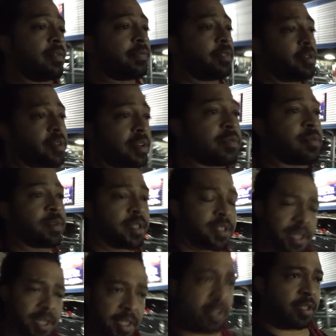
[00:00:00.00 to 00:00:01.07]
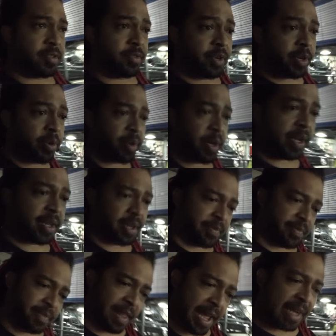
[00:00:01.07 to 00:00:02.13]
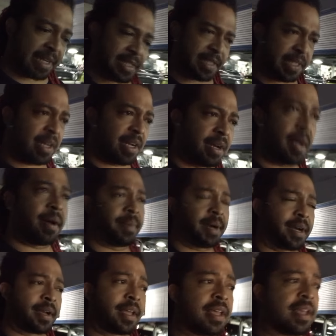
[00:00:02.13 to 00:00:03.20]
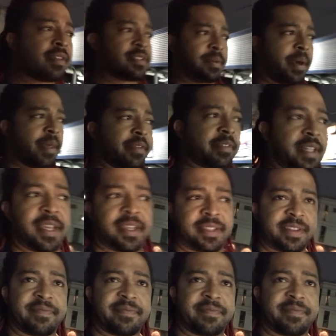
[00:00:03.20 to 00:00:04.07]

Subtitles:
focus was on just recording the flash among some other things.